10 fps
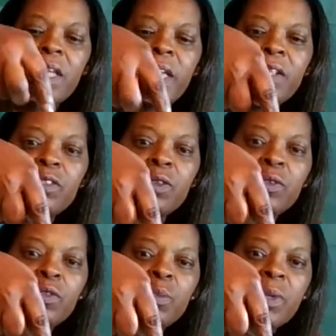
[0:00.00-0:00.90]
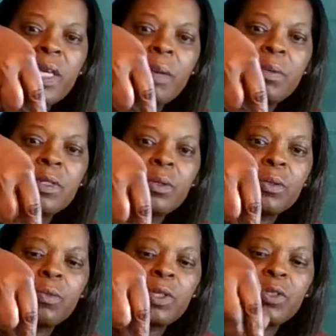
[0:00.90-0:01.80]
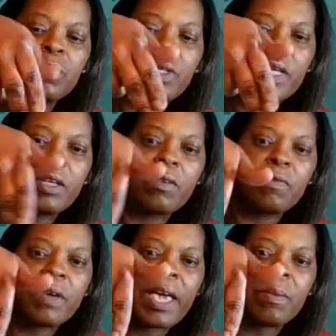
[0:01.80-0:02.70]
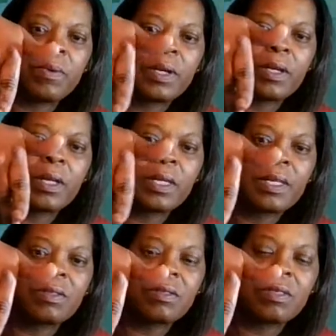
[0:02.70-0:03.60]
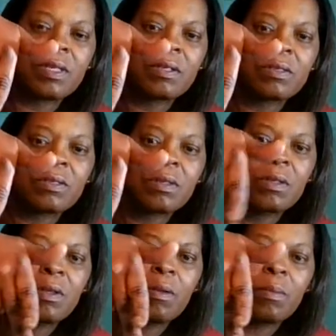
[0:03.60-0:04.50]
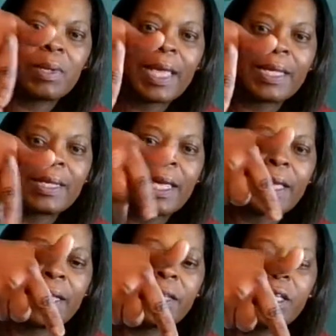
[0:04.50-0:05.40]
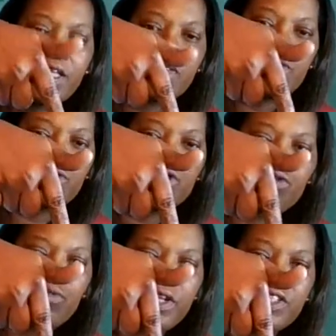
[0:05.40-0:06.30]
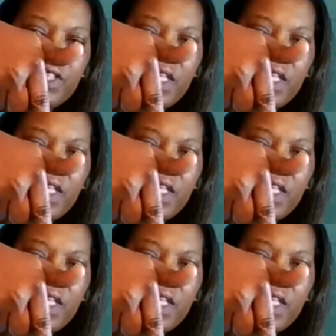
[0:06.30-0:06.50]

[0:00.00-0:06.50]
and so you should be able to, once you lay your fabric against this black line, if you stretch the